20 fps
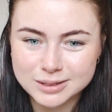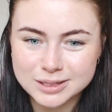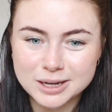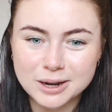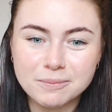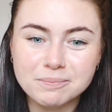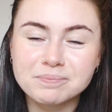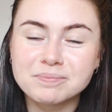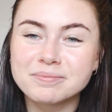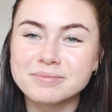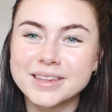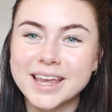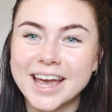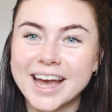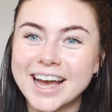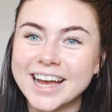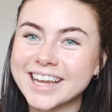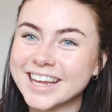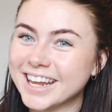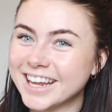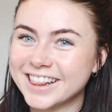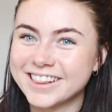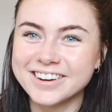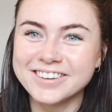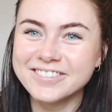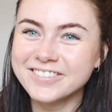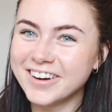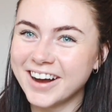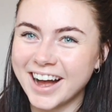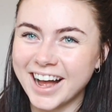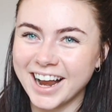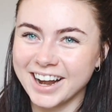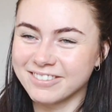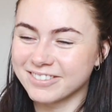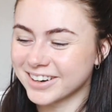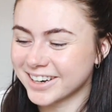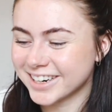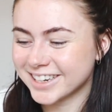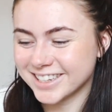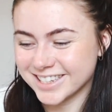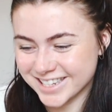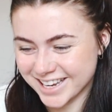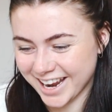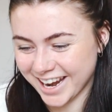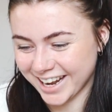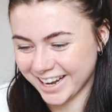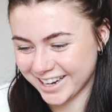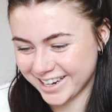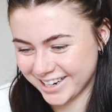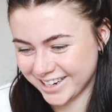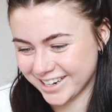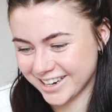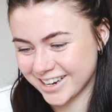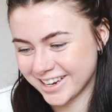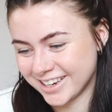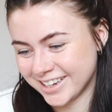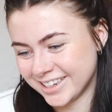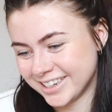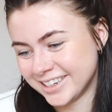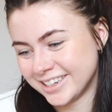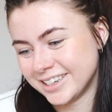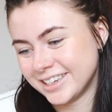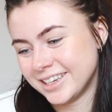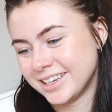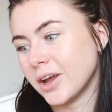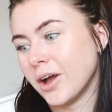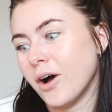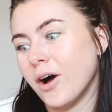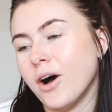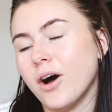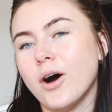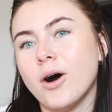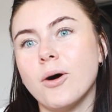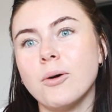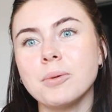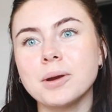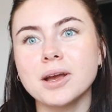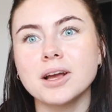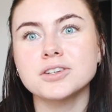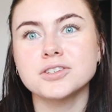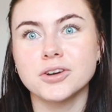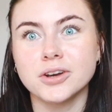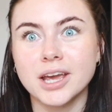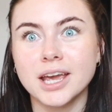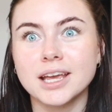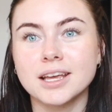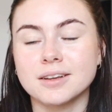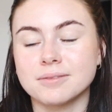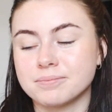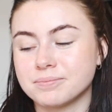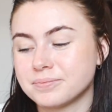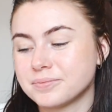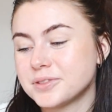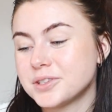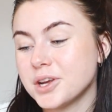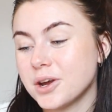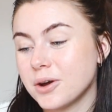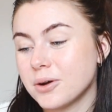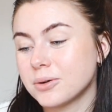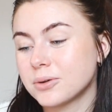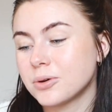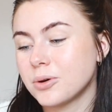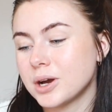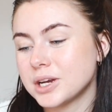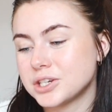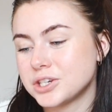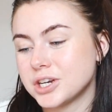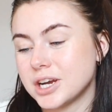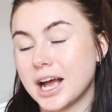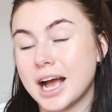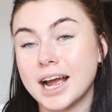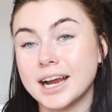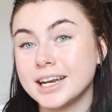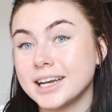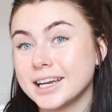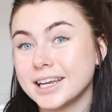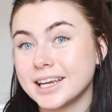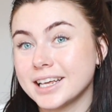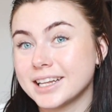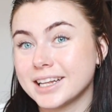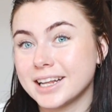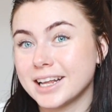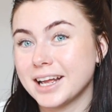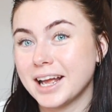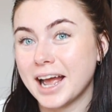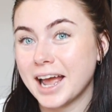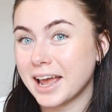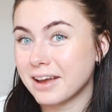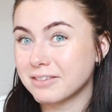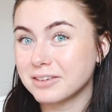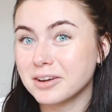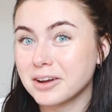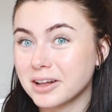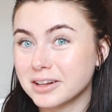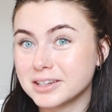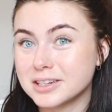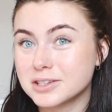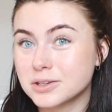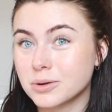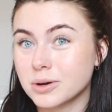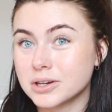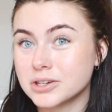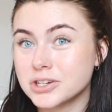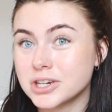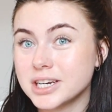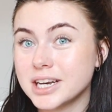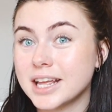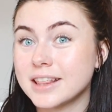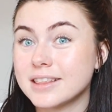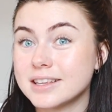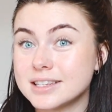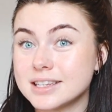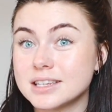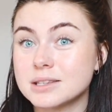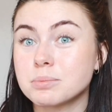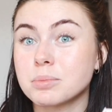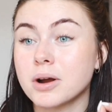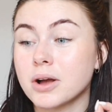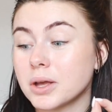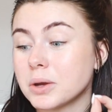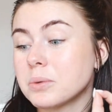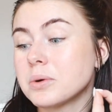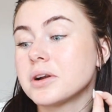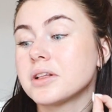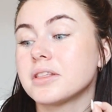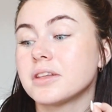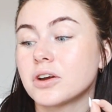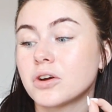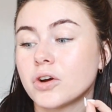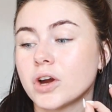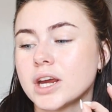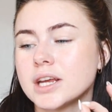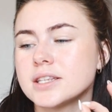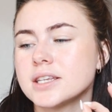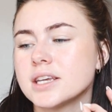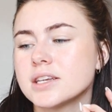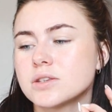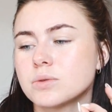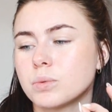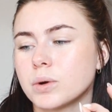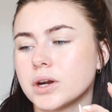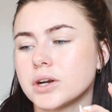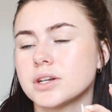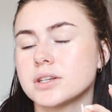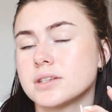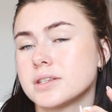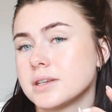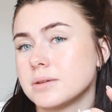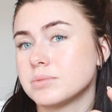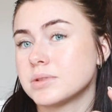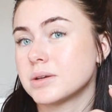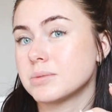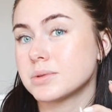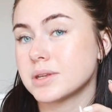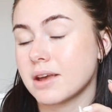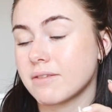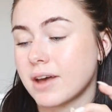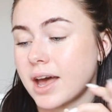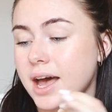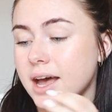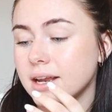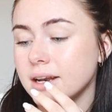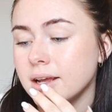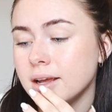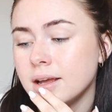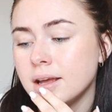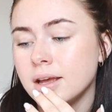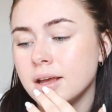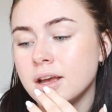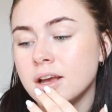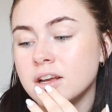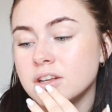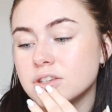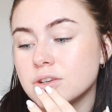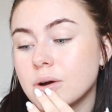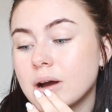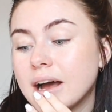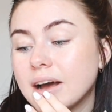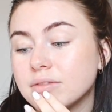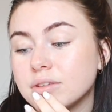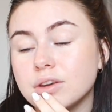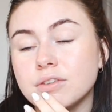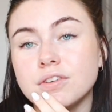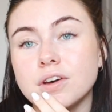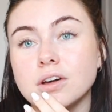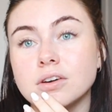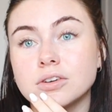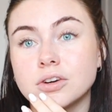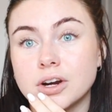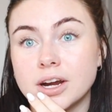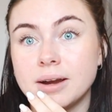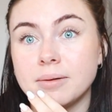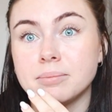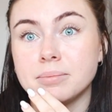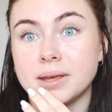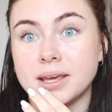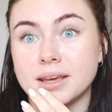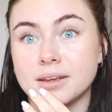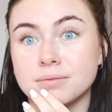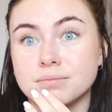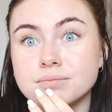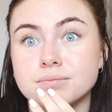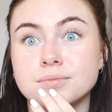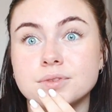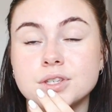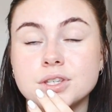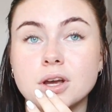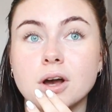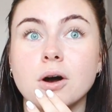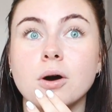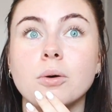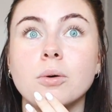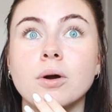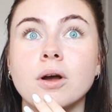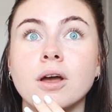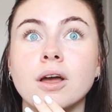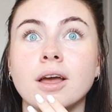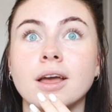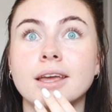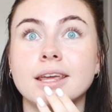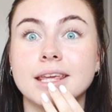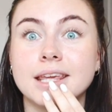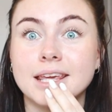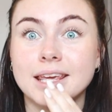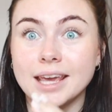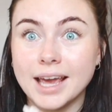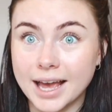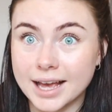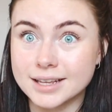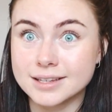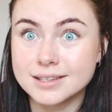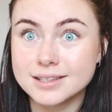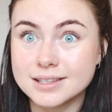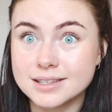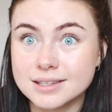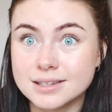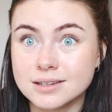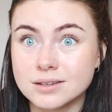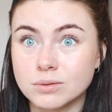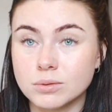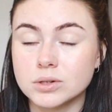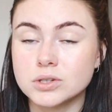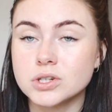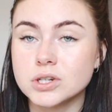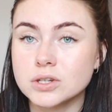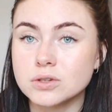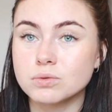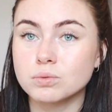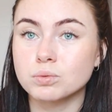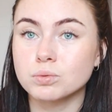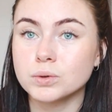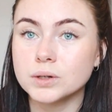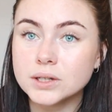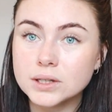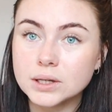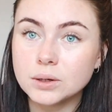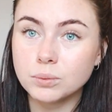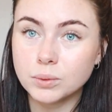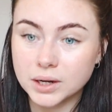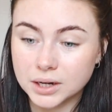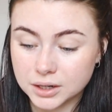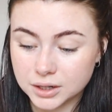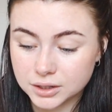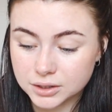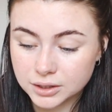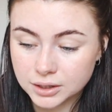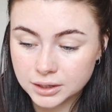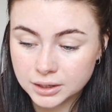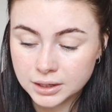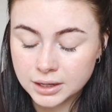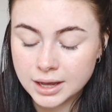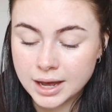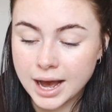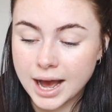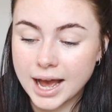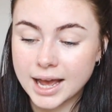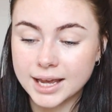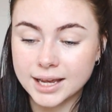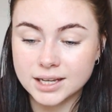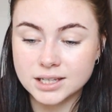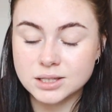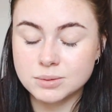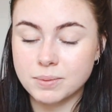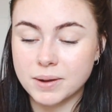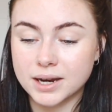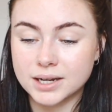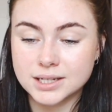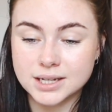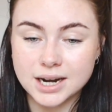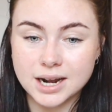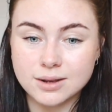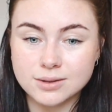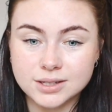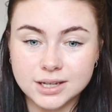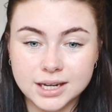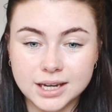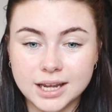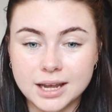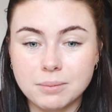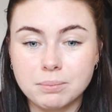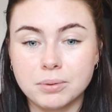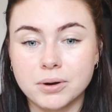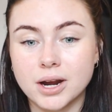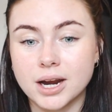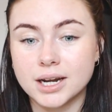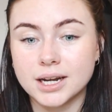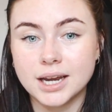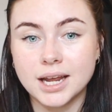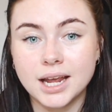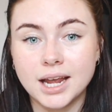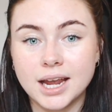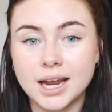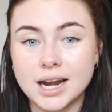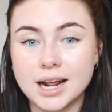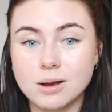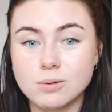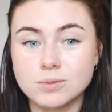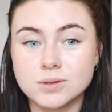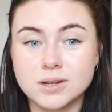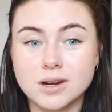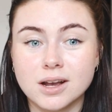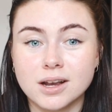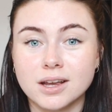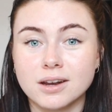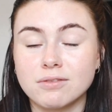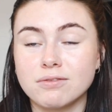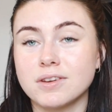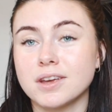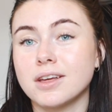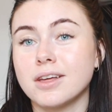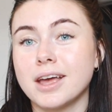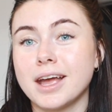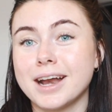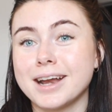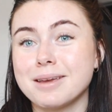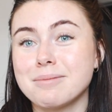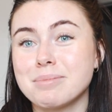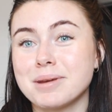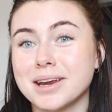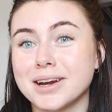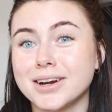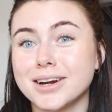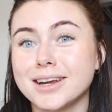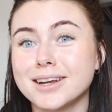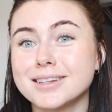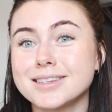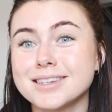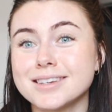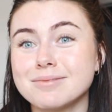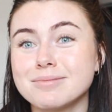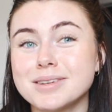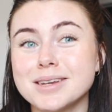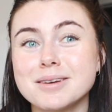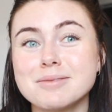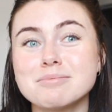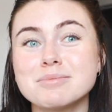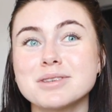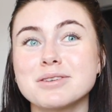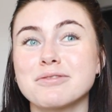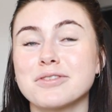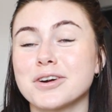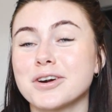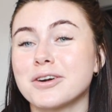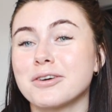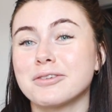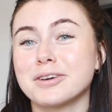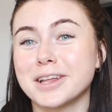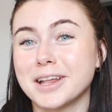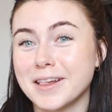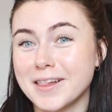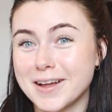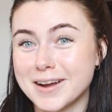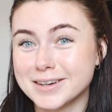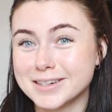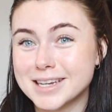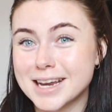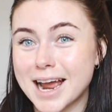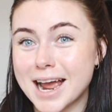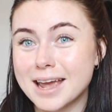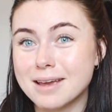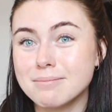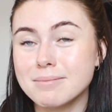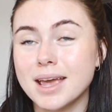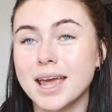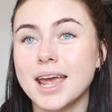So either one, we're excited. Oh my gosh, okay. So question, I haven't gotten this question, and this is probably one of the craziest, weirdest symptoms I've had. So have you felt cramping? So yes, which is really weird. I expected I was going to get pregnant and I was not going to feel any period symptoms for a really long time.